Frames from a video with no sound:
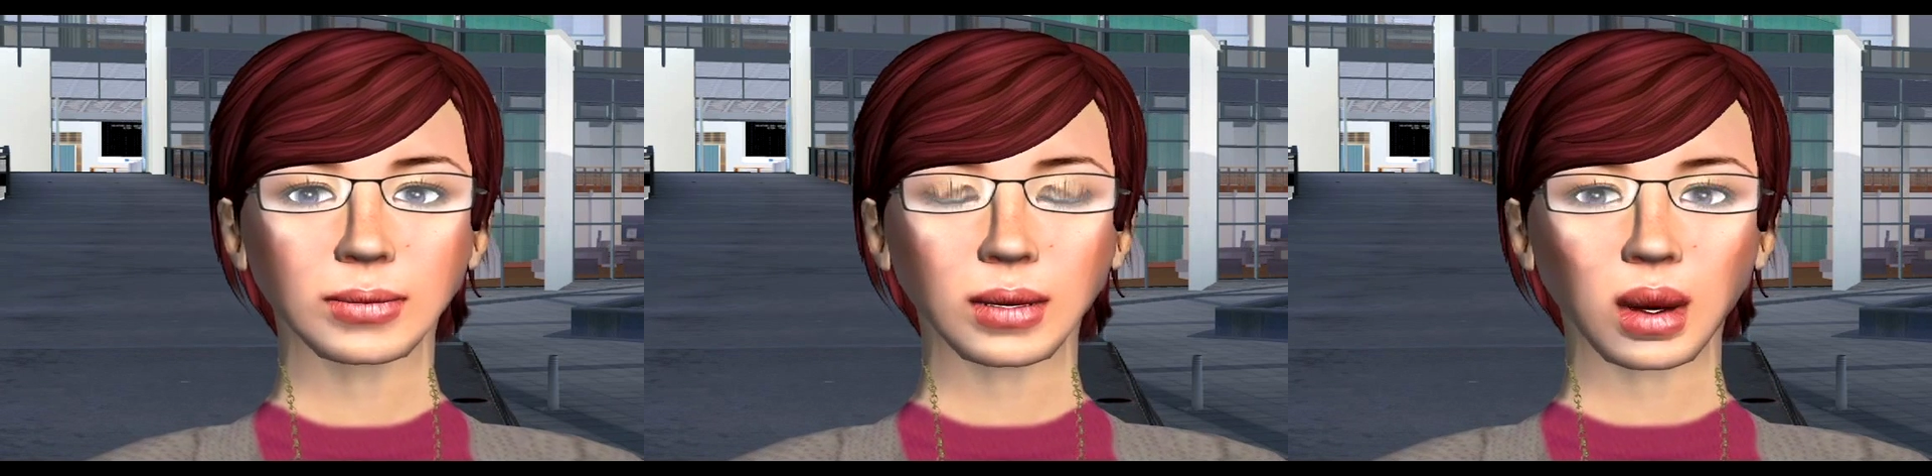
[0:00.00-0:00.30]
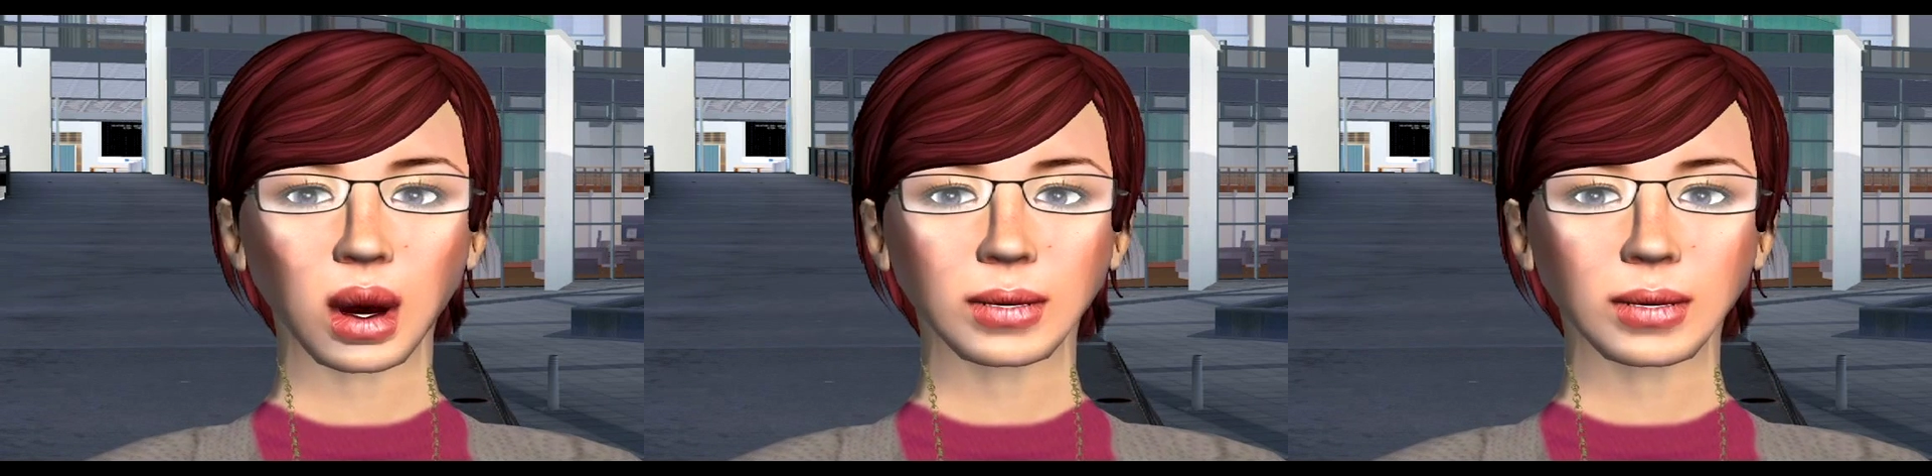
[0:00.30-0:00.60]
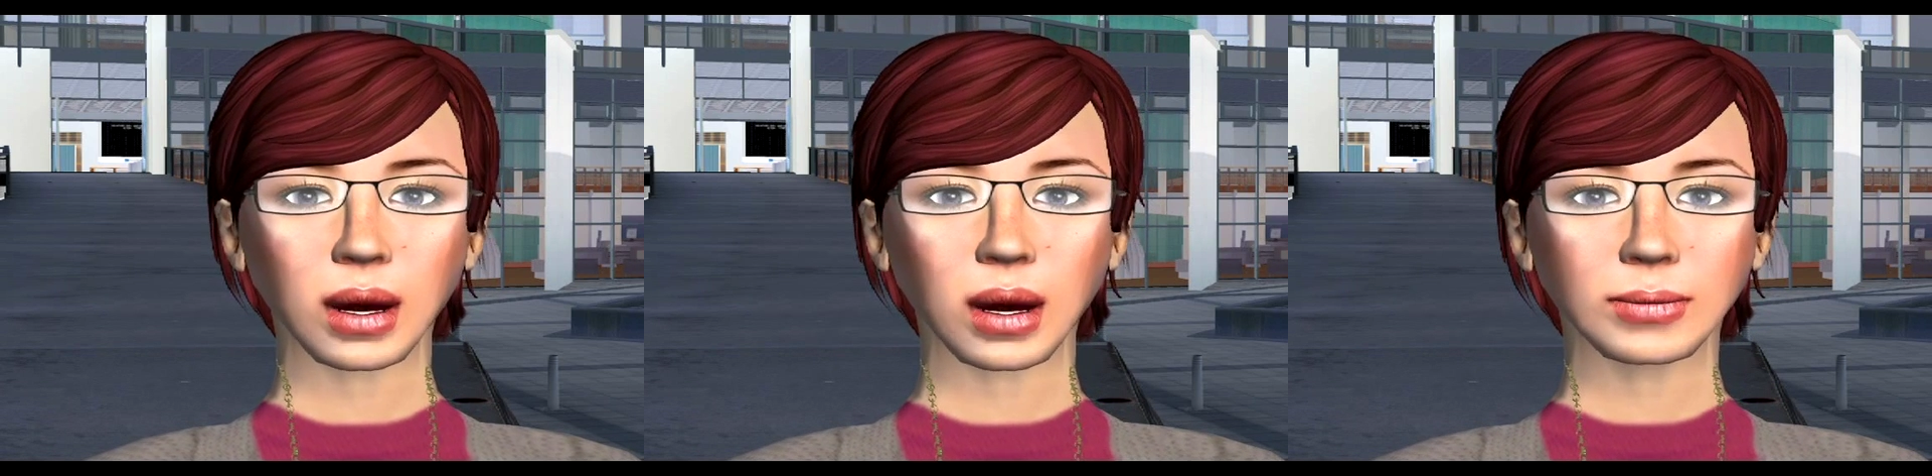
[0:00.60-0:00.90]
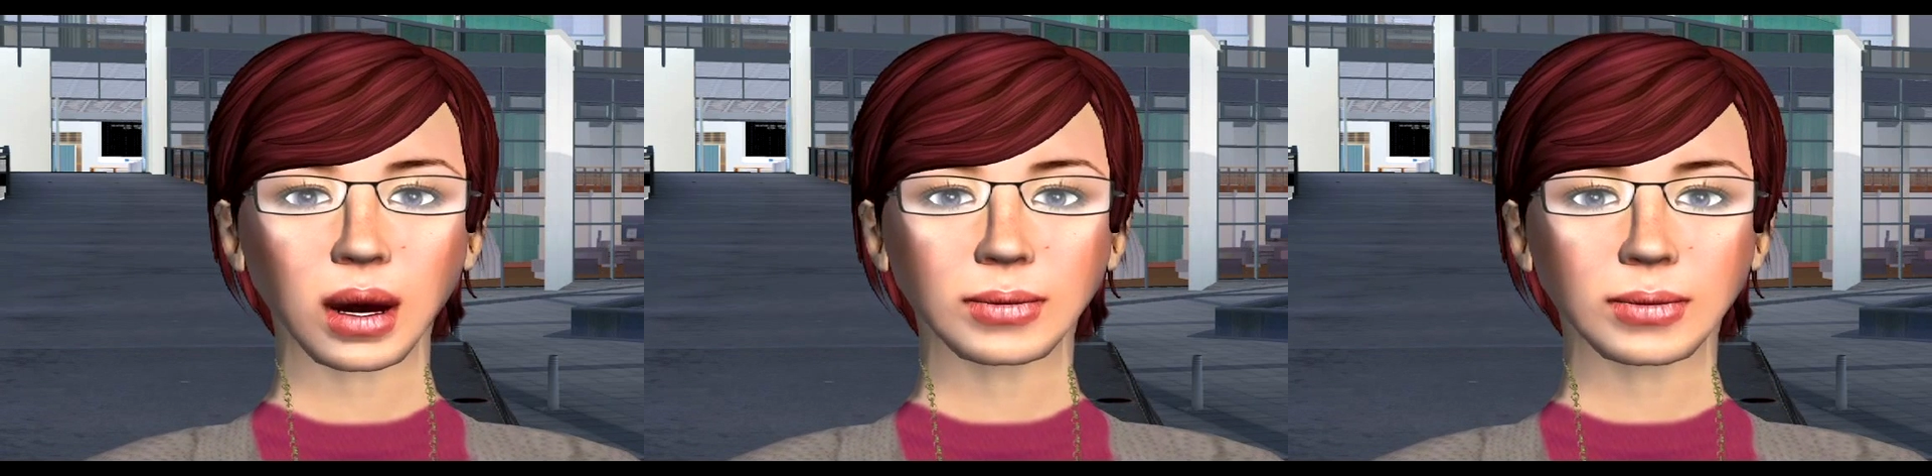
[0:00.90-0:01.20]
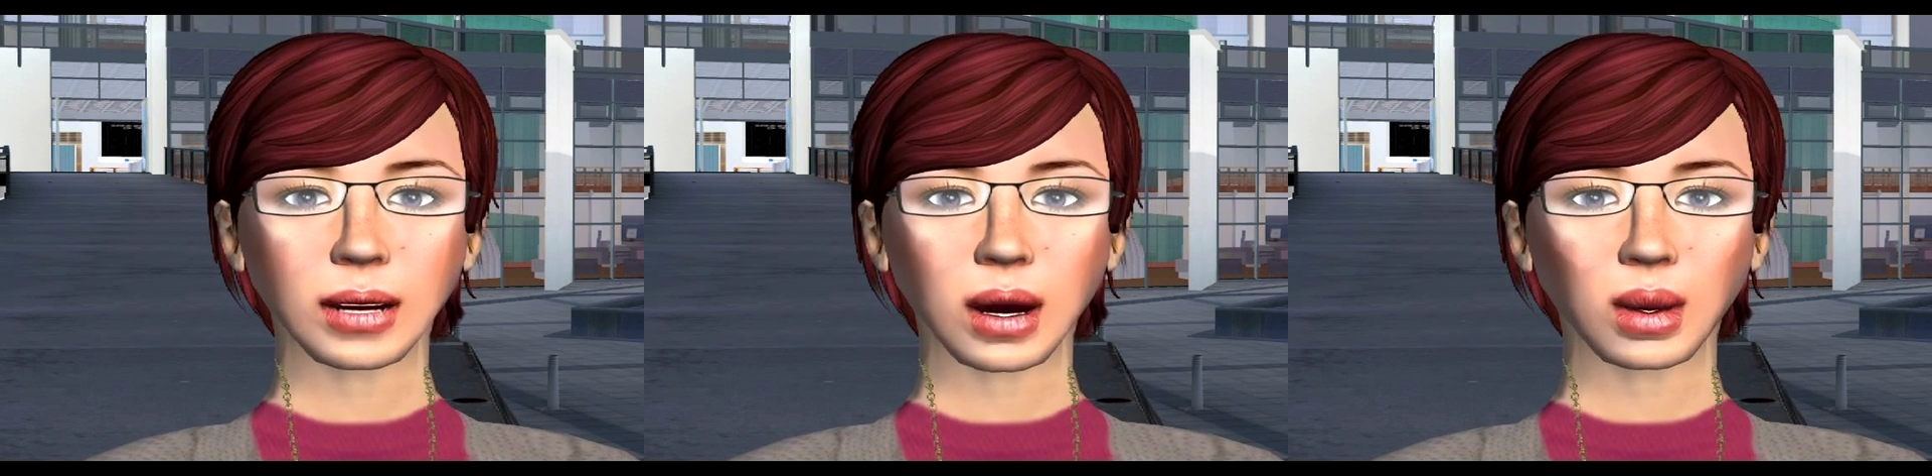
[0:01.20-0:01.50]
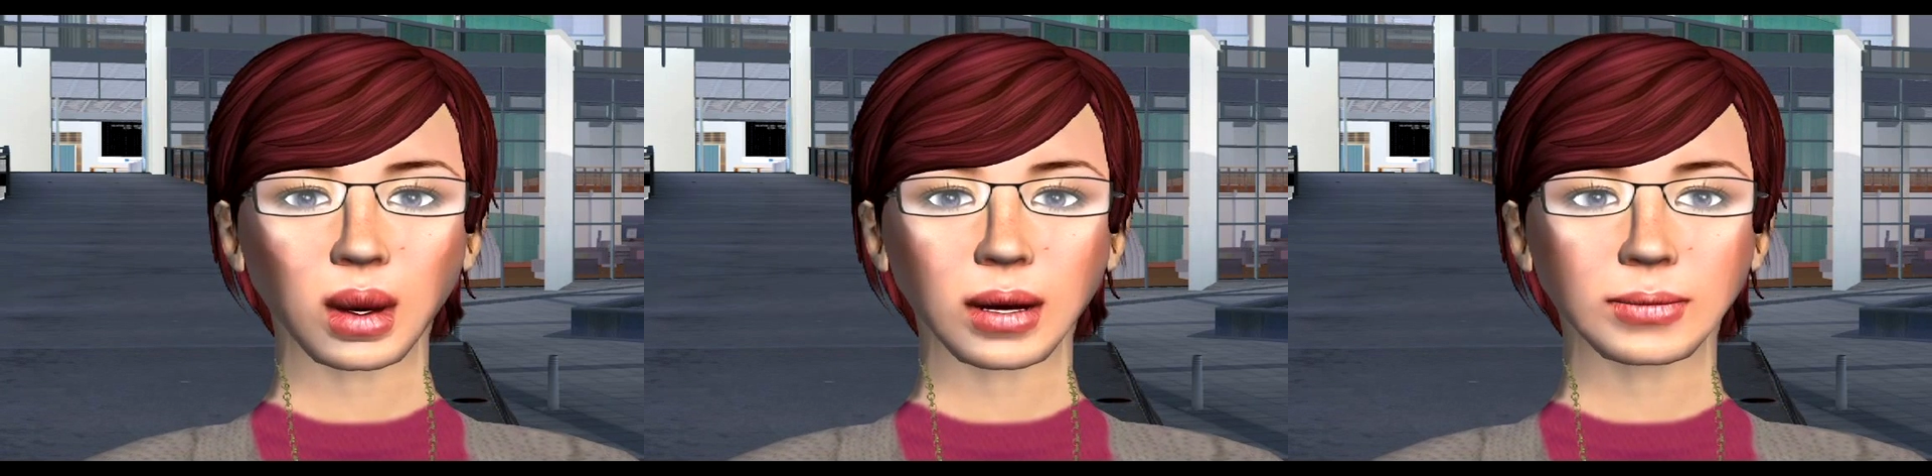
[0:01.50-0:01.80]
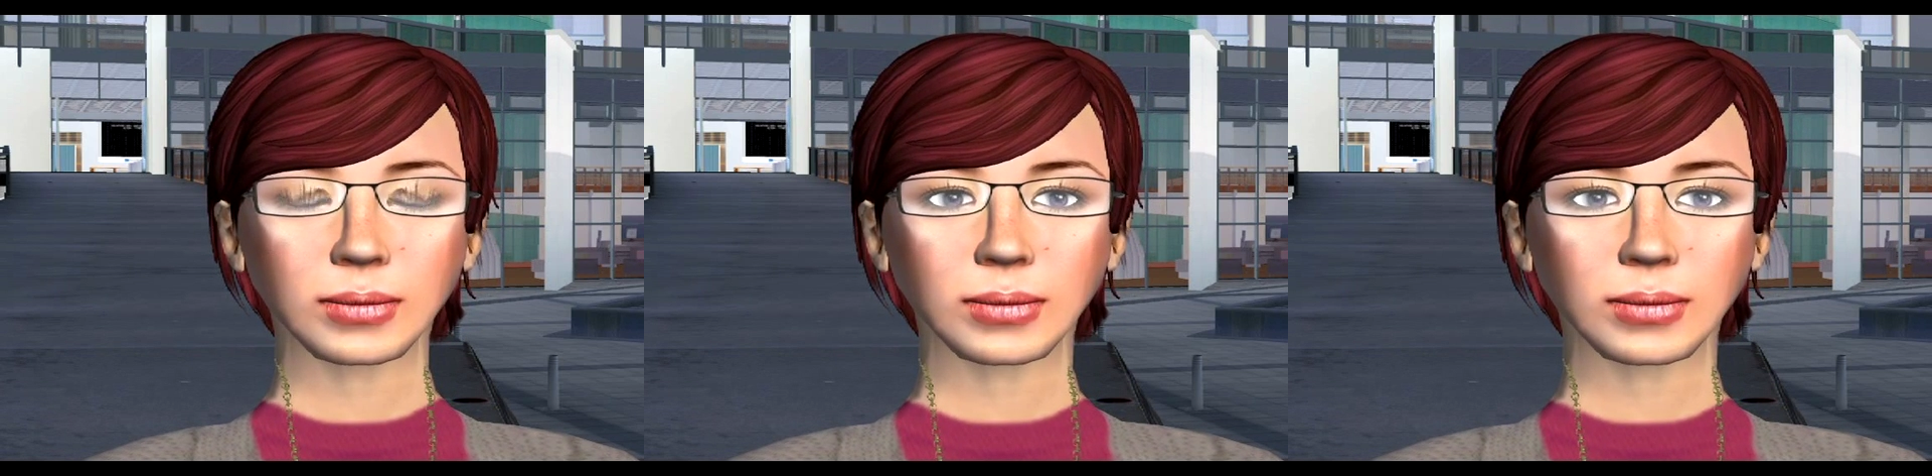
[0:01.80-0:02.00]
through typing and speaking.